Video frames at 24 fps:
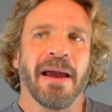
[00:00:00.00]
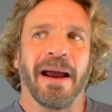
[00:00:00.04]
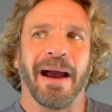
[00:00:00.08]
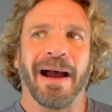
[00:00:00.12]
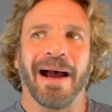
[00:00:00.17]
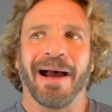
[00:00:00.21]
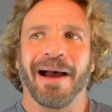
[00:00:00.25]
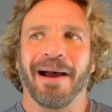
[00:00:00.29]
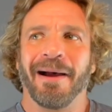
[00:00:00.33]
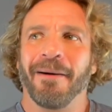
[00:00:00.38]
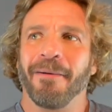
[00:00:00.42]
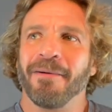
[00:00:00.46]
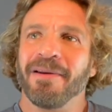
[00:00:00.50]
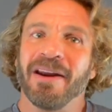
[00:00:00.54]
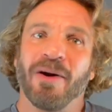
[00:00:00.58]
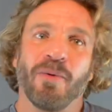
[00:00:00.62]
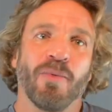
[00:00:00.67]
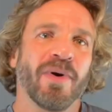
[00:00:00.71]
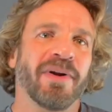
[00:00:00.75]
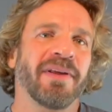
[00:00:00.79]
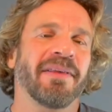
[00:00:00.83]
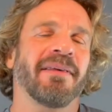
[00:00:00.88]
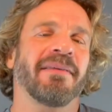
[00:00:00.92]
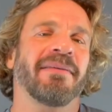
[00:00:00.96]
You know,
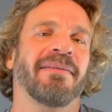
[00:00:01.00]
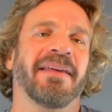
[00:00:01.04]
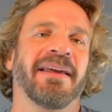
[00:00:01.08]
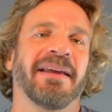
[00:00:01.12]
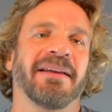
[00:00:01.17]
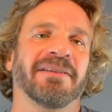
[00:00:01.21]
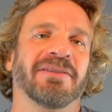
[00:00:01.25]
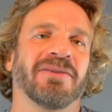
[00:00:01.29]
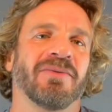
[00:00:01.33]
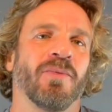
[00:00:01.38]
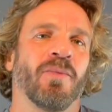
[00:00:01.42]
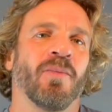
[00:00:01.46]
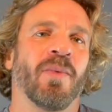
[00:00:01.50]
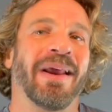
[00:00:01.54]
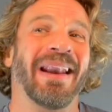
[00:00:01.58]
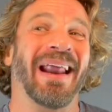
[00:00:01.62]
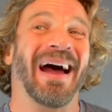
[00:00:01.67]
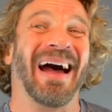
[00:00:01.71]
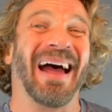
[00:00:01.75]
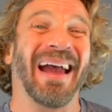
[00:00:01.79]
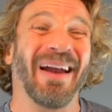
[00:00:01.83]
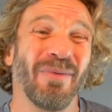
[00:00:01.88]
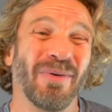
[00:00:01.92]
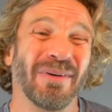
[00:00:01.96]
one of the things when
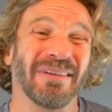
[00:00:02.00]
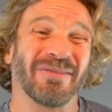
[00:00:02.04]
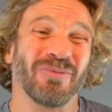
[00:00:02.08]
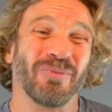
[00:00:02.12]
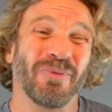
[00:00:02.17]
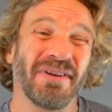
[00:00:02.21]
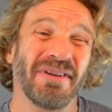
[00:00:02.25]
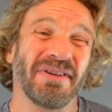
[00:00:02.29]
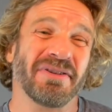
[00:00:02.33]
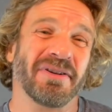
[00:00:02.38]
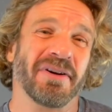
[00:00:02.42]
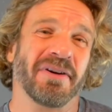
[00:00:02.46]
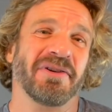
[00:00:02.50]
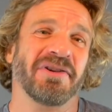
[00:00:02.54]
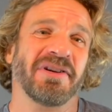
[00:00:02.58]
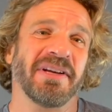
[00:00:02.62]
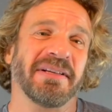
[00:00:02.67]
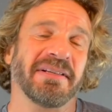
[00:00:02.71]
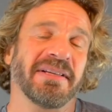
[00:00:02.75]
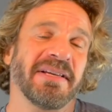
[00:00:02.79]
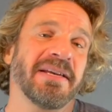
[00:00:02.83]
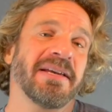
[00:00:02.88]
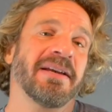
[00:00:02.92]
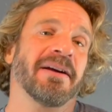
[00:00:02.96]
I was
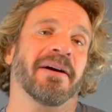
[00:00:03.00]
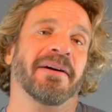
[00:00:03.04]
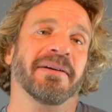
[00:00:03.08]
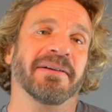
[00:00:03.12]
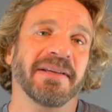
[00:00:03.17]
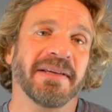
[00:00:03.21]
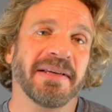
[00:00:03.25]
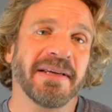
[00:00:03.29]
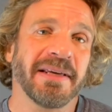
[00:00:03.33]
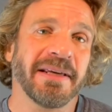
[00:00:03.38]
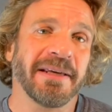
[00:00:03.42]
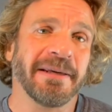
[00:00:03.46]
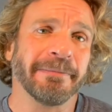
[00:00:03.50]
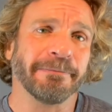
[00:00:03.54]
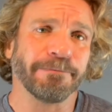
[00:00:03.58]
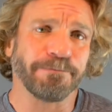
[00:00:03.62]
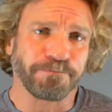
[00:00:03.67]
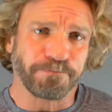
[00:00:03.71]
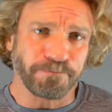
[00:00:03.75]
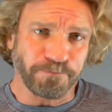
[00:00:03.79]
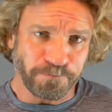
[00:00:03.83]
researching TRT,